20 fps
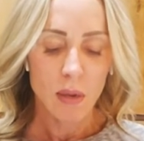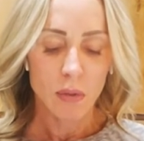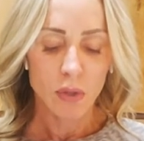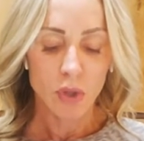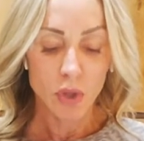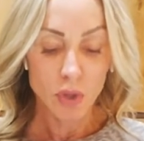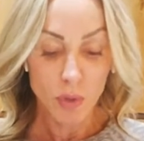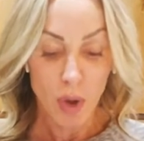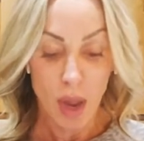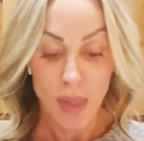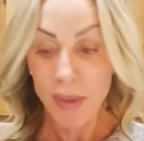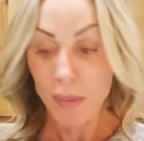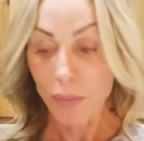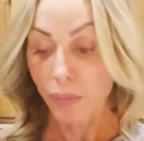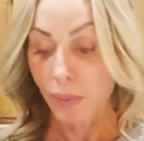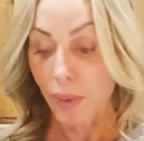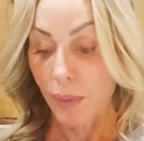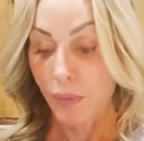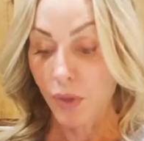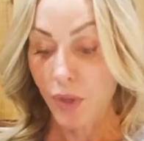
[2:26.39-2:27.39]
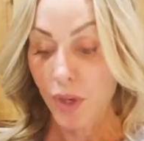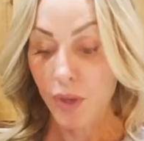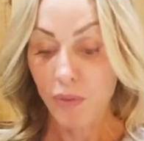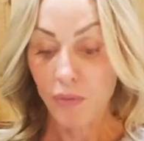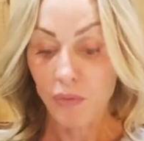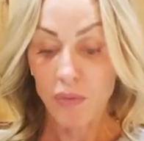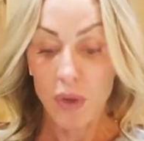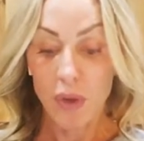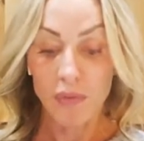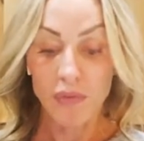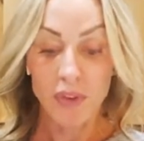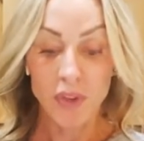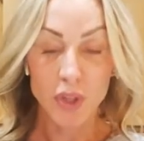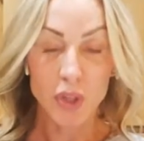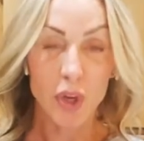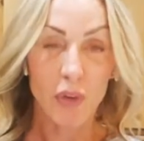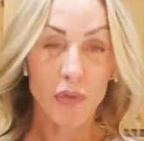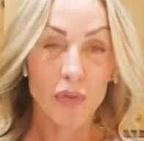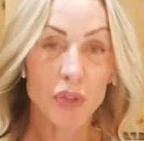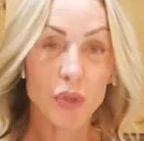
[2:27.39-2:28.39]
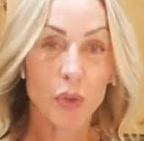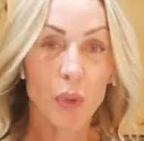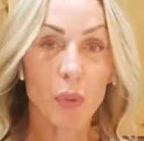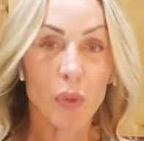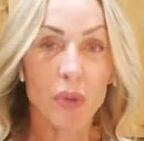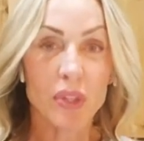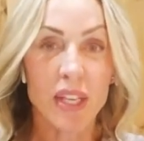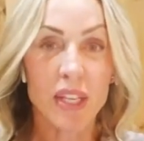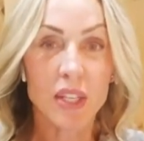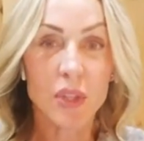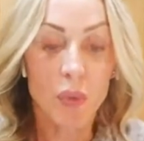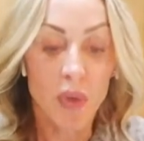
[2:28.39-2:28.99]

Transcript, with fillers: and then I'm going to finish off the 21 days